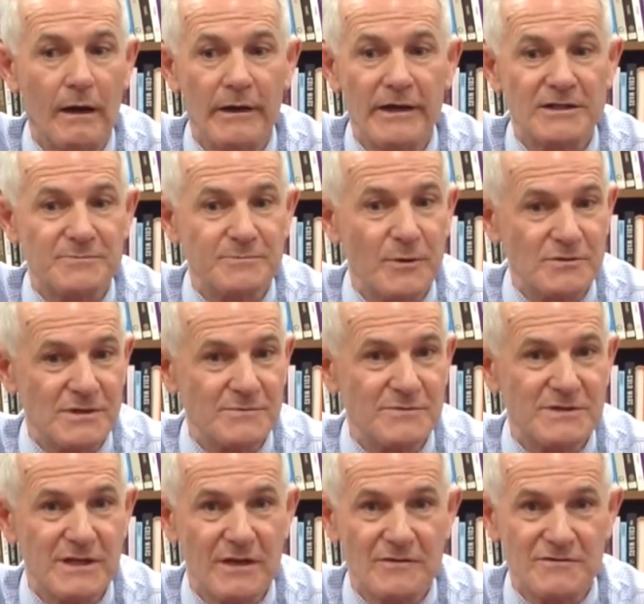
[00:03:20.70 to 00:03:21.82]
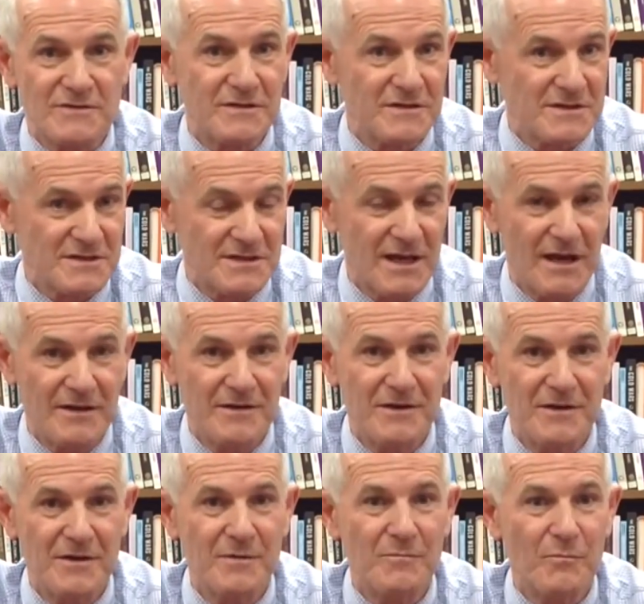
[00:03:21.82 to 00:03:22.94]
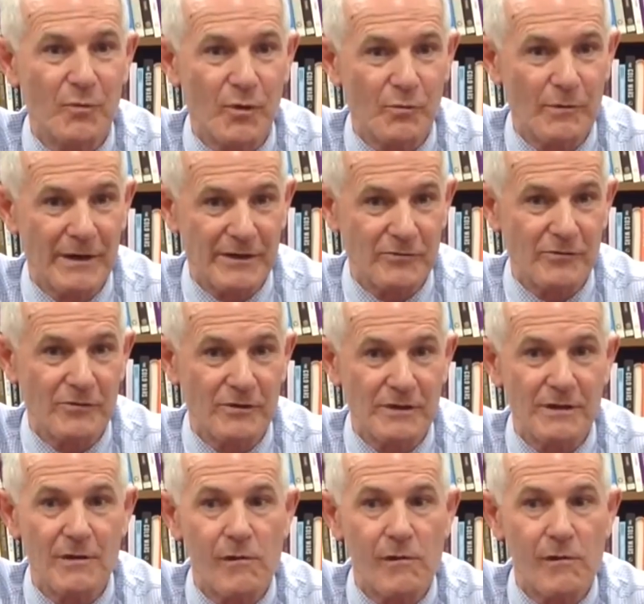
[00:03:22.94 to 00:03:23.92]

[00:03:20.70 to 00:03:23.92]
expose themselves to the sun more regularly.